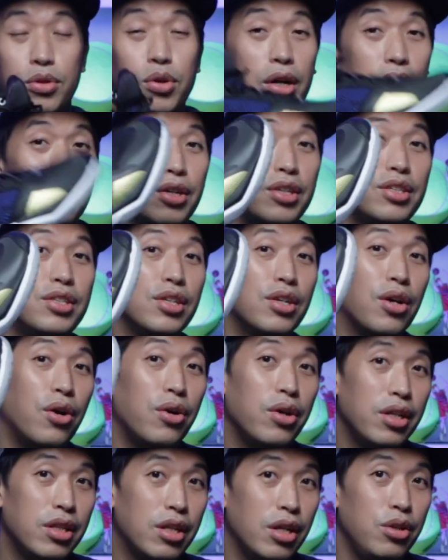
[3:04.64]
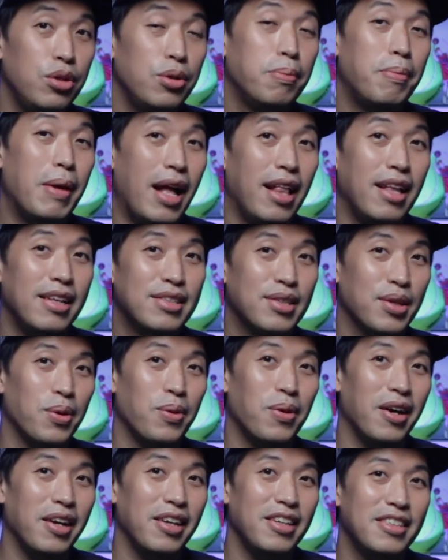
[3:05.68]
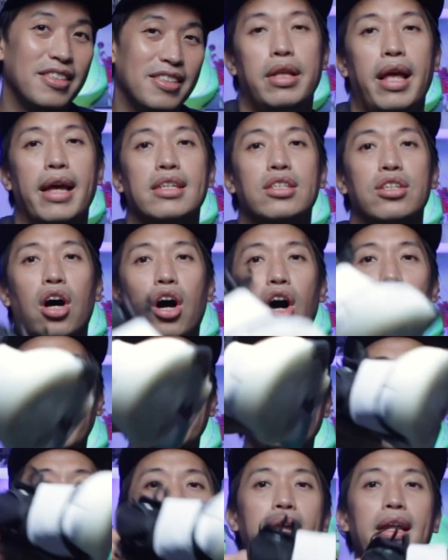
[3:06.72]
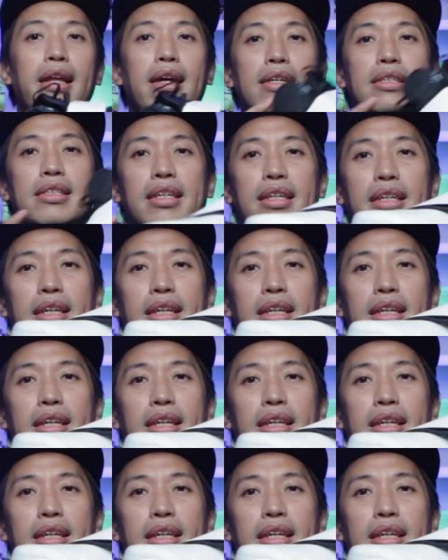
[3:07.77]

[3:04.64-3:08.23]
you are good to go in the New Balance Kawais. Next on my list